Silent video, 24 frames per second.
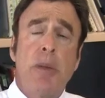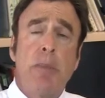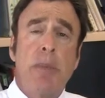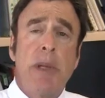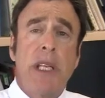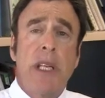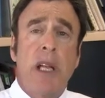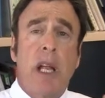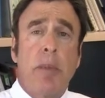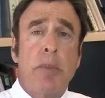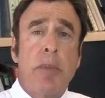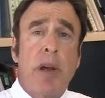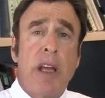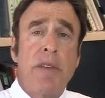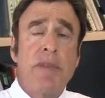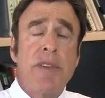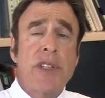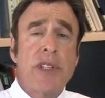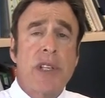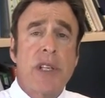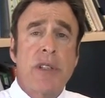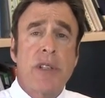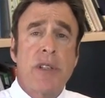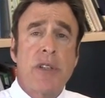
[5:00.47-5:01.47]
should be done by a
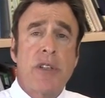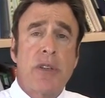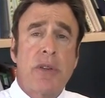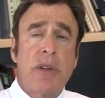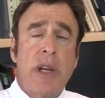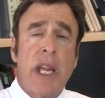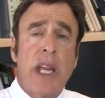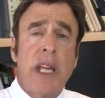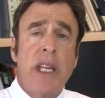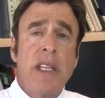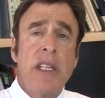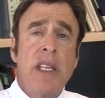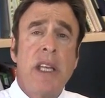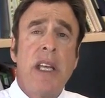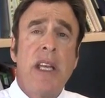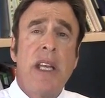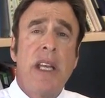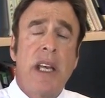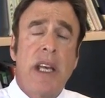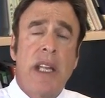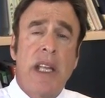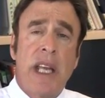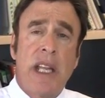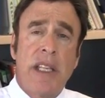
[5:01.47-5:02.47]
physician trained
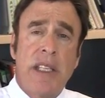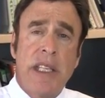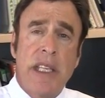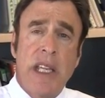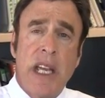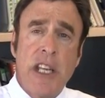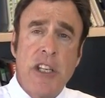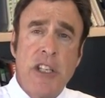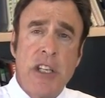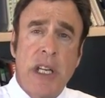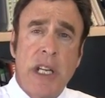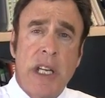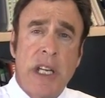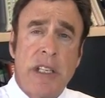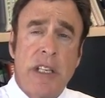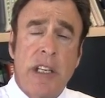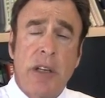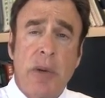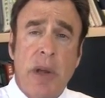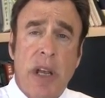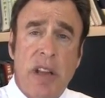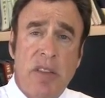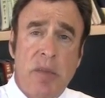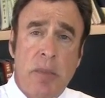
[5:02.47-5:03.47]
in anti-aging and
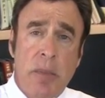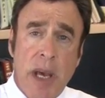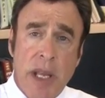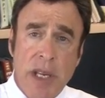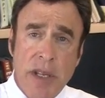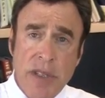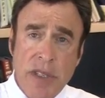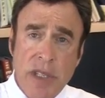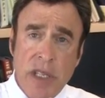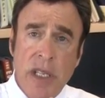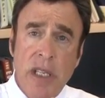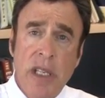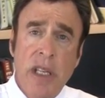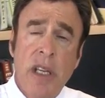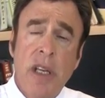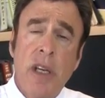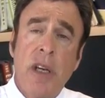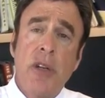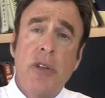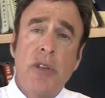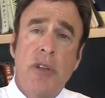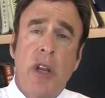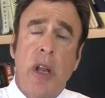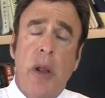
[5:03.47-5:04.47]
integrative medicine
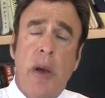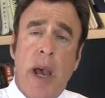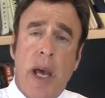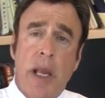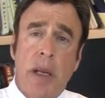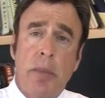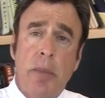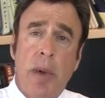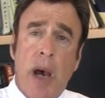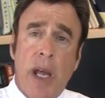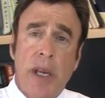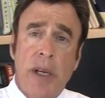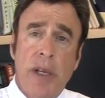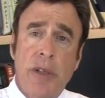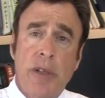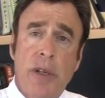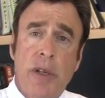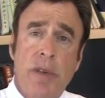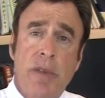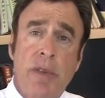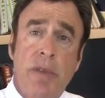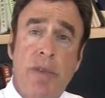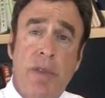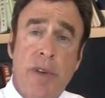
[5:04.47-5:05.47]
to know how to
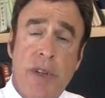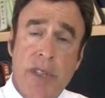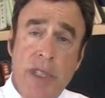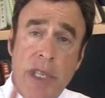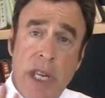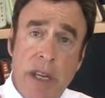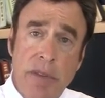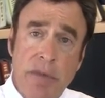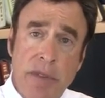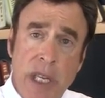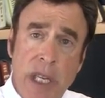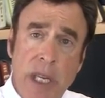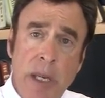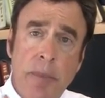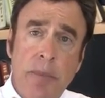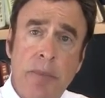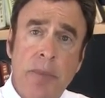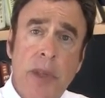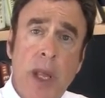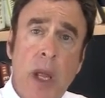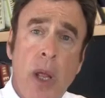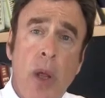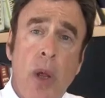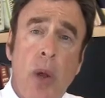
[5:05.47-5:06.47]
monitor for safety.
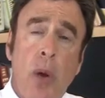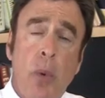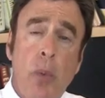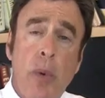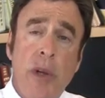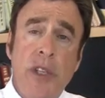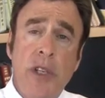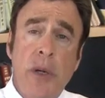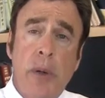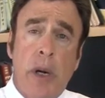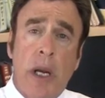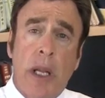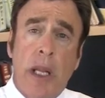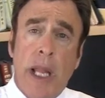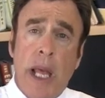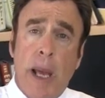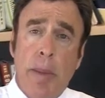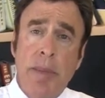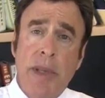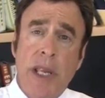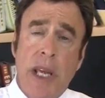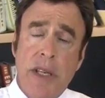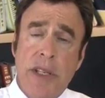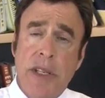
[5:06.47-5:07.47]
We do our
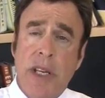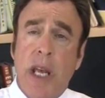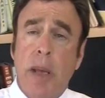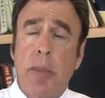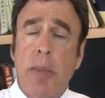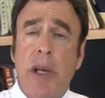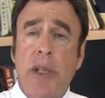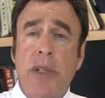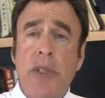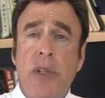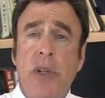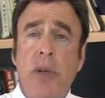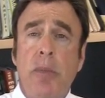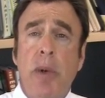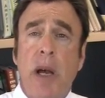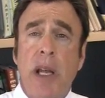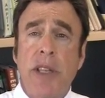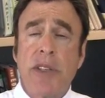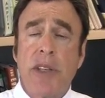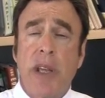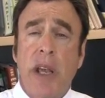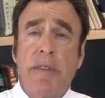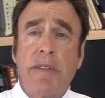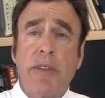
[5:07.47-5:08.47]
lab testing about 2
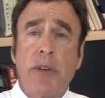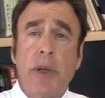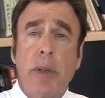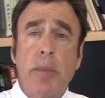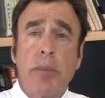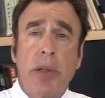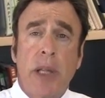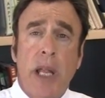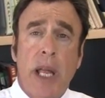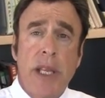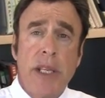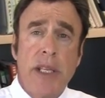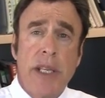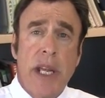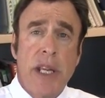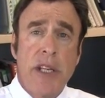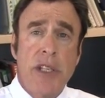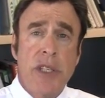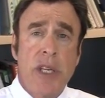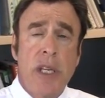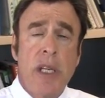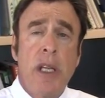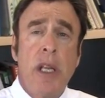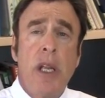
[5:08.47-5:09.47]
months after
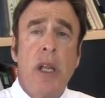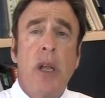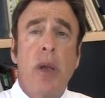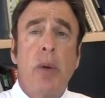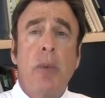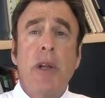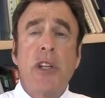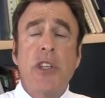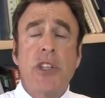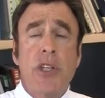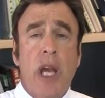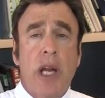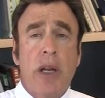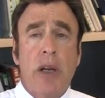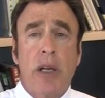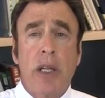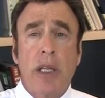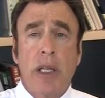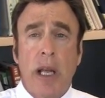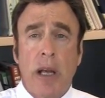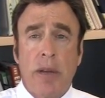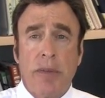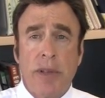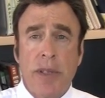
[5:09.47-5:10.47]
implantation. We check our
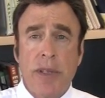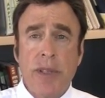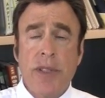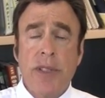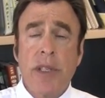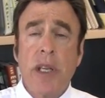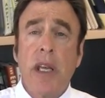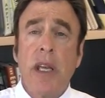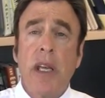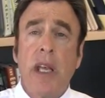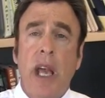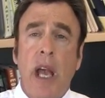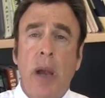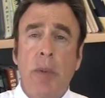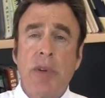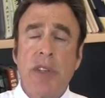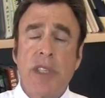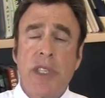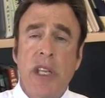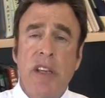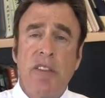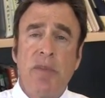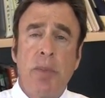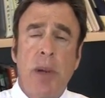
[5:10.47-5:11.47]
levels and we
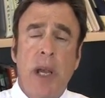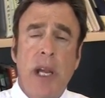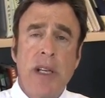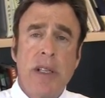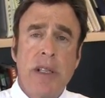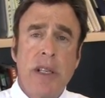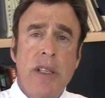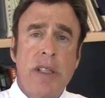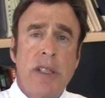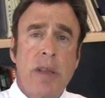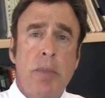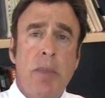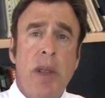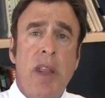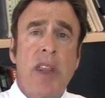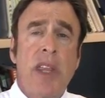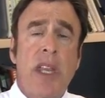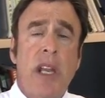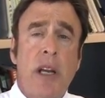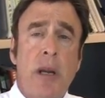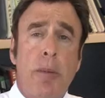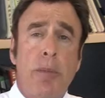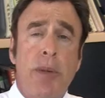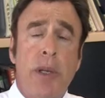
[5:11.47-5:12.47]
see if patients
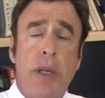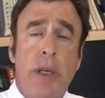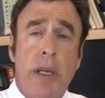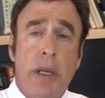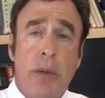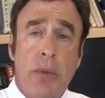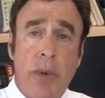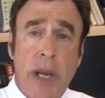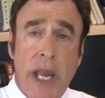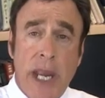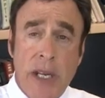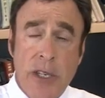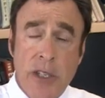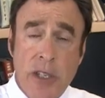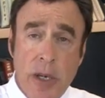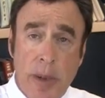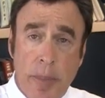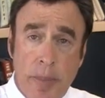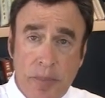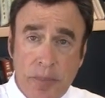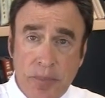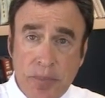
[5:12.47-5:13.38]
mid-therapeutic range.